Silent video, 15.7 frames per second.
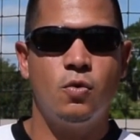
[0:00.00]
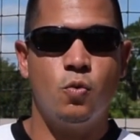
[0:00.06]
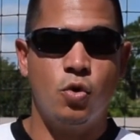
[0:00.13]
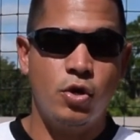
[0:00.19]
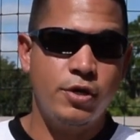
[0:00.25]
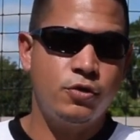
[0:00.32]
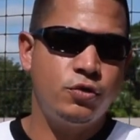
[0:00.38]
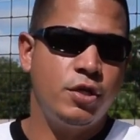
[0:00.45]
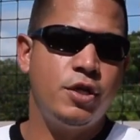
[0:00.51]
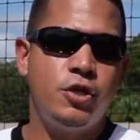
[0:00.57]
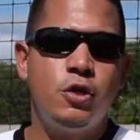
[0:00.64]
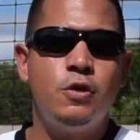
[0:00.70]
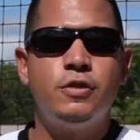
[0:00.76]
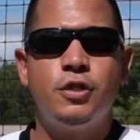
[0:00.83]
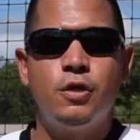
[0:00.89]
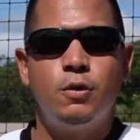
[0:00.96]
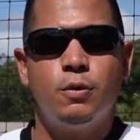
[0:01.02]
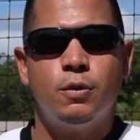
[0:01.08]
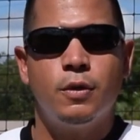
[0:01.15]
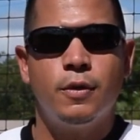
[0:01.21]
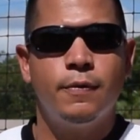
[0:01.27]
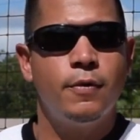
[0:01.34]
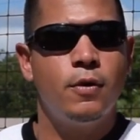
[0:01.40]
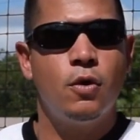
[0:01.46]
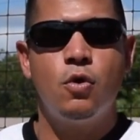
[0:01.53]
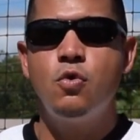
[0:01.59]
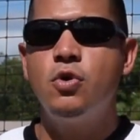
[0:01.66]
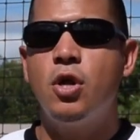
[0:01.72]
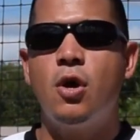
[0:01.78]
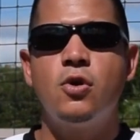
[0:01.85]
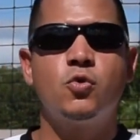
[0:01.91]
We're interested in you too.
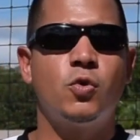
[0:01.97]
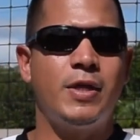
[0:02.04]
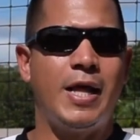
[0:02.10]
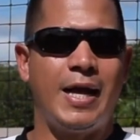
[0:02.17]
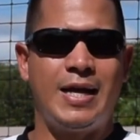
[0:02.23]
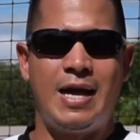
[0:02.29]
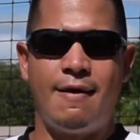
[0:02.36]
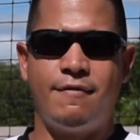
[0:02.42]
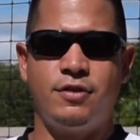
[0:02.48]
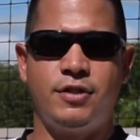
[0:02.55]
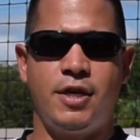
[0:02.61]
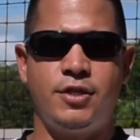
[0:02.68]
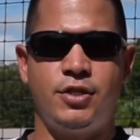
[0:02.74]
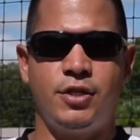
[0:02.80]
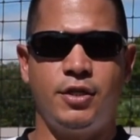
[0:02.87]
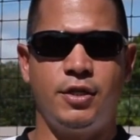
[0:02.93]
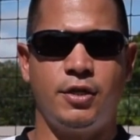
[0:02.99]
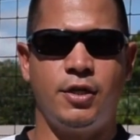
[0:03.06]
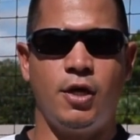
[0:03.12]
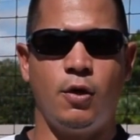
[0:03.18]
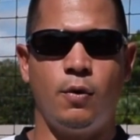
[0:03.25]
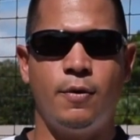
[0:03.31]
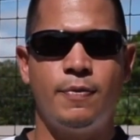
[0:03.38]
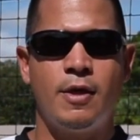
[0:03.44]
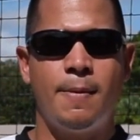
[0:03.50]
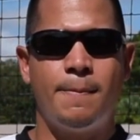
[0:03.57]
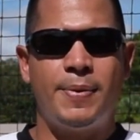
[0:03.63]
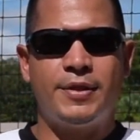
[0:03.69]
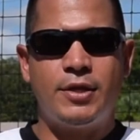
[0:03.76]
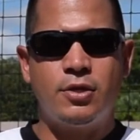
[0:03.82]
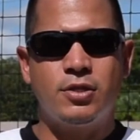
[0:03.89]
Who knows where that conversation could go?
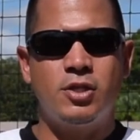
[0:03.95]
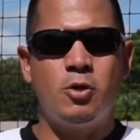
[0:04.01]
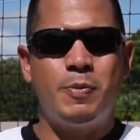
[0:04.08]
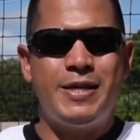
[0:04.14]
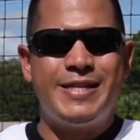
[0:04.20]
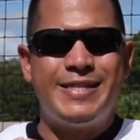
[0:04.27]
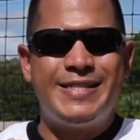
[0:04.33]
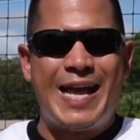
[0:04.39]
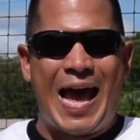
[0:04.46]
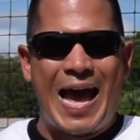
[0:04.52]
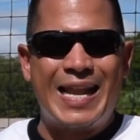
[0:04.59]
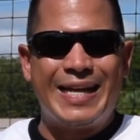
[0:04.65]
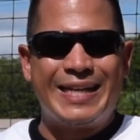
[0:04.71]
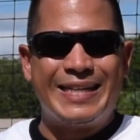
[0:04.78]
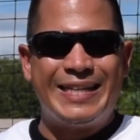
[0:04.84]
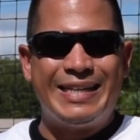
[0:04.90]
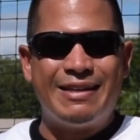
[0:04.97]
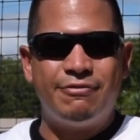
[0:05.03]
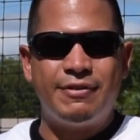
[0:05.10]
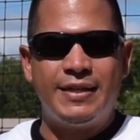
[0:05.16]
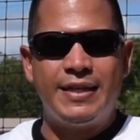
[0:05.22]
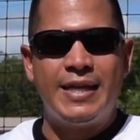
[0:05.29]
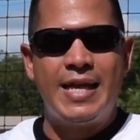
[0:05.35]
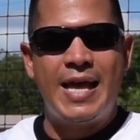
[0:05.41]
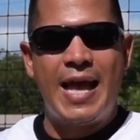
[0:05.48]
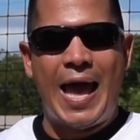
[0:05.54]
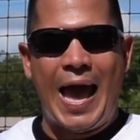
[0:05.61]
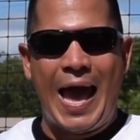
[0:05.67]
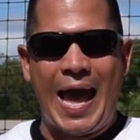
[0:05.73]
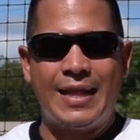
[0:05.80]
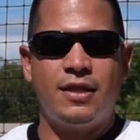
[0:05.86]
But there's going to be data given
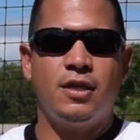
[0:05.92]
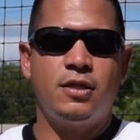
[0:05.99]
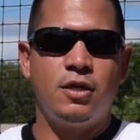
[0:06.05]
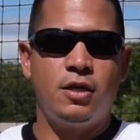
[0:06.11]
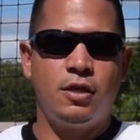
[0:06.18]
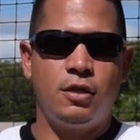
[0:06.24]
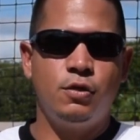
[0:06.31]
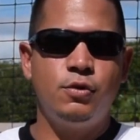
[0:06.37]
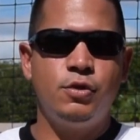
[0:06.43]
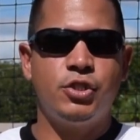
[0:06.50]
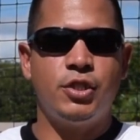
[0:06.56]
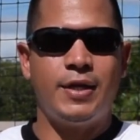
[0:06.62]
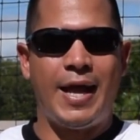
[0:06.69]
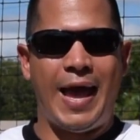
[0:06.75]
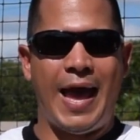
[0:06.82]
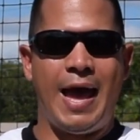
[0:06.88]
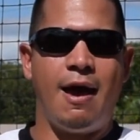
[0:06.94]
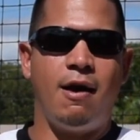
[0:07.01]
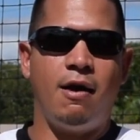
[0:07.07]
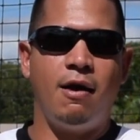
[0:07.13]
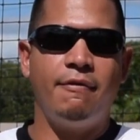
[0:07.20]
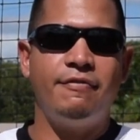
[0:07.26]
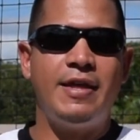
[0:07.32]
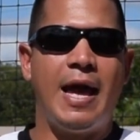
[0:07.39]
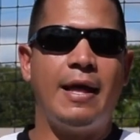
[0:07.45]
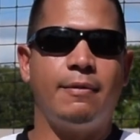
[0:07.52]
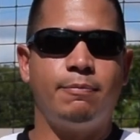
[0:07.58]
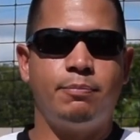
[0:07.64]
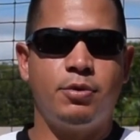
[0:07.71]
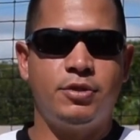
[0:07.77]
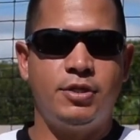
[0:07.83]
at the conclusion of that
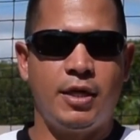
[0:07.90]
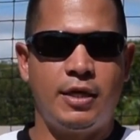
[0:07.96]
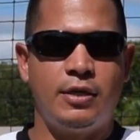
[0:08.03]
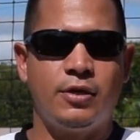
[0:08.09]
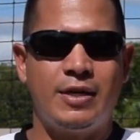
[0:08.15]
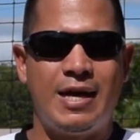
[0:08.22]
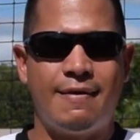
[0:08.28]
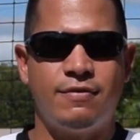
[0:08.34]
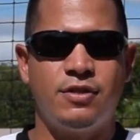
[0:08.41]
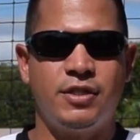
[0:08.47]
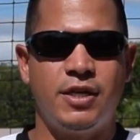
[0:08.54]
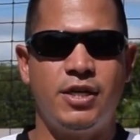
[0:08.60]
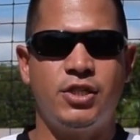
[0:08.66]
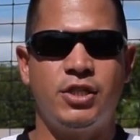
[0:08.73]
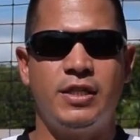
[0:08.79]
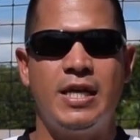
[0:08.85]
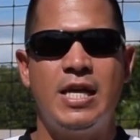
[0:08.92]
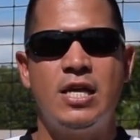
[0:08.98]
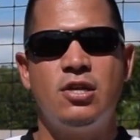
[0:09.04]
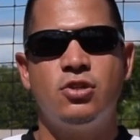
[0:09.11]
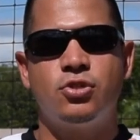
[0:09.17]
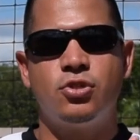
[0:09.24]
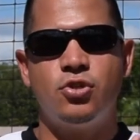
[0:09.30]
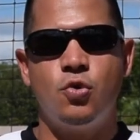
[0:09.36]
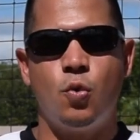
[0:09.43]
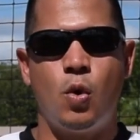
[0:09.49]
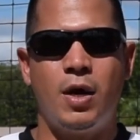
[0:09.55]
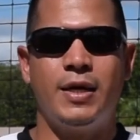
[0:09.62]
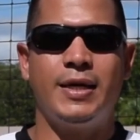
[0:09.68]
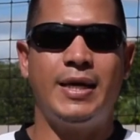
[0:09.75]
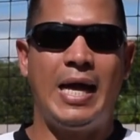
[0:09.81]
particular conversation, so you
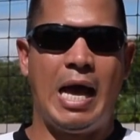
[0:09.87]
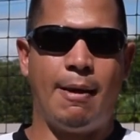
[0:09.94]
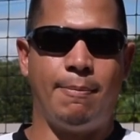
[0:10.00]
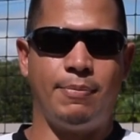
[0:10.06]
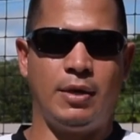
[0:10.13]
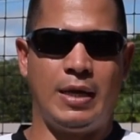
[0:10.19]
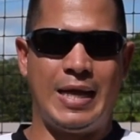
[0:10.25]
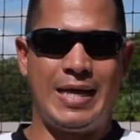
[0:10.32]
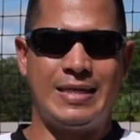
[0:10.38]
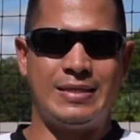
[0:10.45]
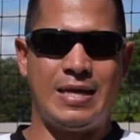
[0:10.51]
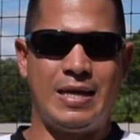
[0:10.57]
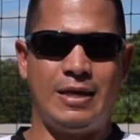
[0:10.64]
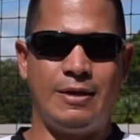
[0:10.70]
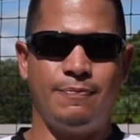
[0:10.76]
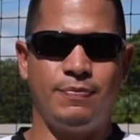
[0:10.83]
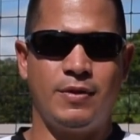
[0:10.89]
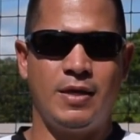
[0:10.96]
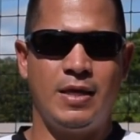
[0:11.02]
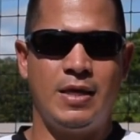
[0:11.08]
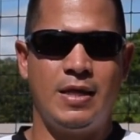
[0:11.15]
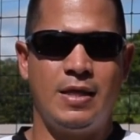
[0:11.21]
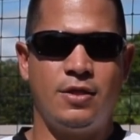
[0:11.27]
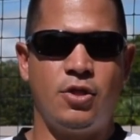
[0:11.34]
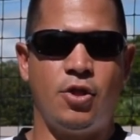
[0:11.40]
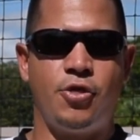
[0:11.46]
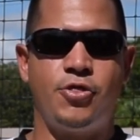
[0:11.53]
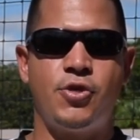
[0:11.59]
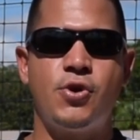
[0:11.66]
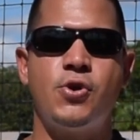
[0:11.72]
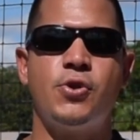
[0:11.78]
want to capitalize on it. The
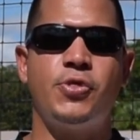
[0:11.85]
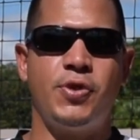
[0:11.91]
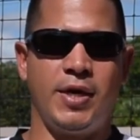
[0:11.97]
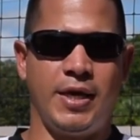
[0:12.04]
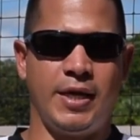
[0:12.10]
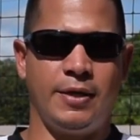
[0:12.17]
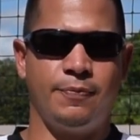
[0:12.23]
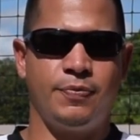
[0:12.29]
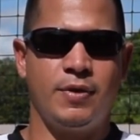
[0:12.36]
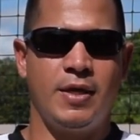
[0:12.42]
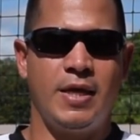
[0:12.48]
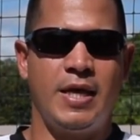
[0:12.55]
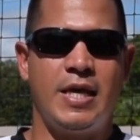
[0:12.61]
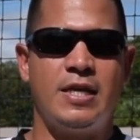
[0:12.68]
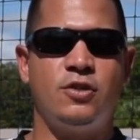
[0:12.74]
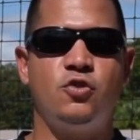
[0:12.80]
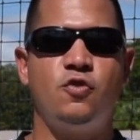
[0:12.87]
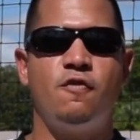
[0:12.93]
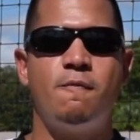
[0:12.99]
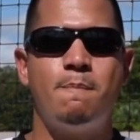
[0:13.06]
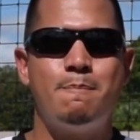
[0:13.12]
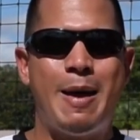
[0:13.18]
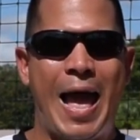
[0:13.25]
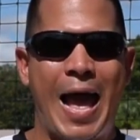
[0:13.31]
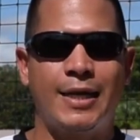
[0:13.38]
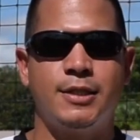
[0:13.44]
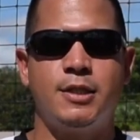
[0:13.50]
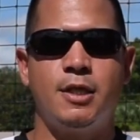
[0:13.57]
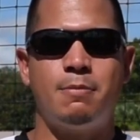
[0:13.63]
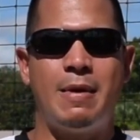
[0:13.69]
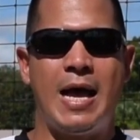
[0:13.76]
third thing is you've
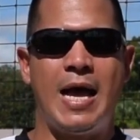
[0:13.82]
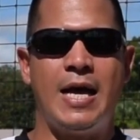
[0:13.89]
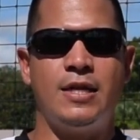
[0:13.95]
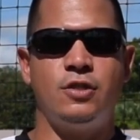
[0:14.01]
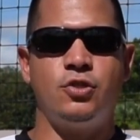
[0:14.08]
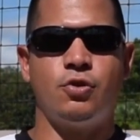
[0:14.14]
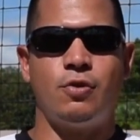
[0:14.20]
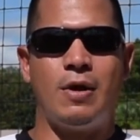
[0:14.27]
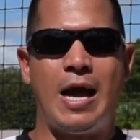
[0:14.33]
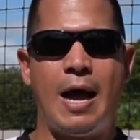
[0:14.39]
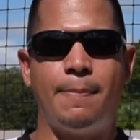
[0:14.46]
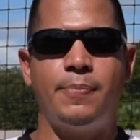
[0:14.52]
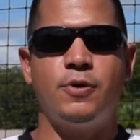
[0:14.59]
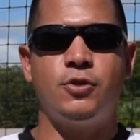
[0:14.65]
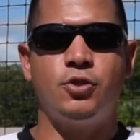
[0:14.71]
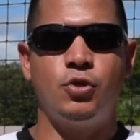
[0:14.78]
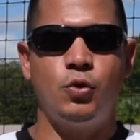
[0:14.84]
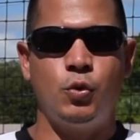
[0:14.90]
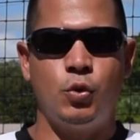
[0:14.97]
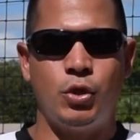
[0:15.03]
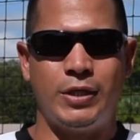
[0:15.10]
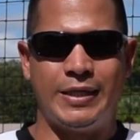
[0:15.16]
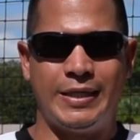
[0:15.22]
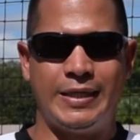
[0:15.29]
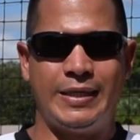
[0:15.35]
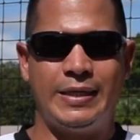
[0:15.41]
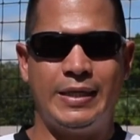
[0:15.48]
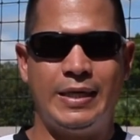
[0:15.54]
maximized your opportunity